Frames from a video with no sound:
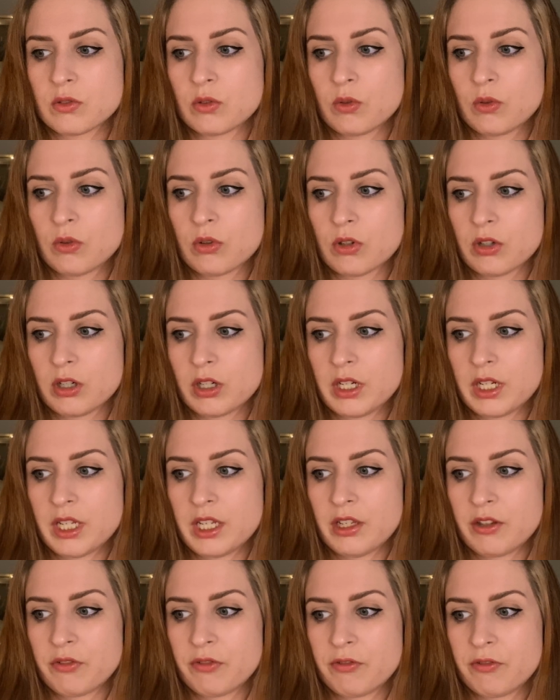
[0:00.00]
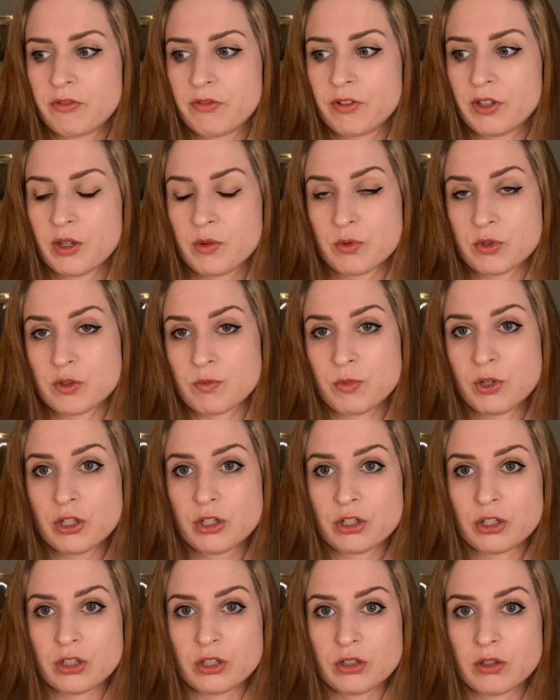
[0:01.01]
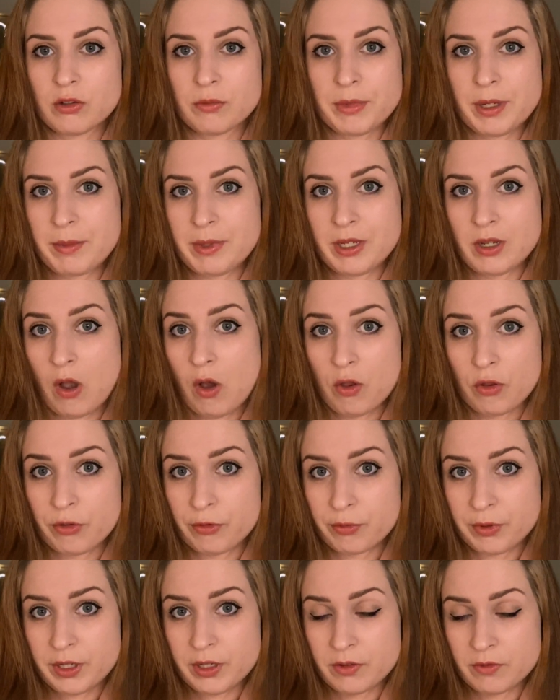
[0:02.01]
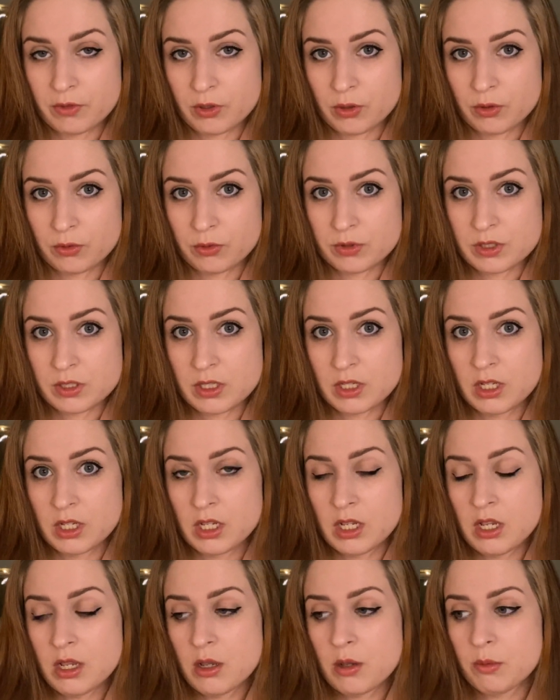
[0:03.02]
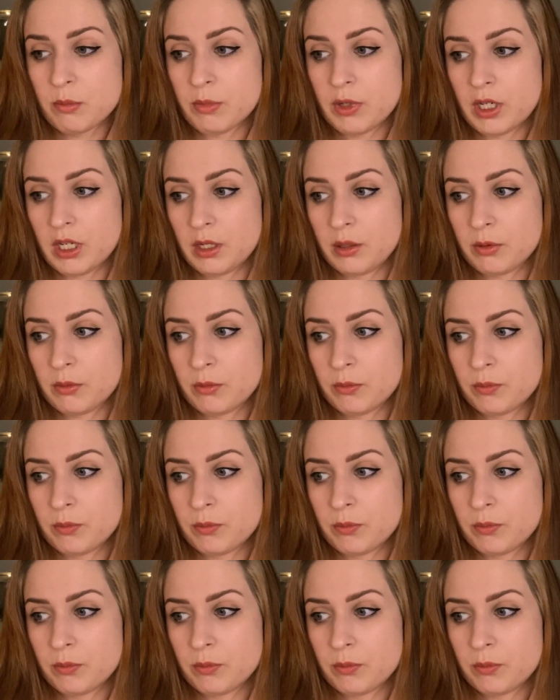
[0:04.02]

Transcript: or if it was murder, or maybe all three of those. But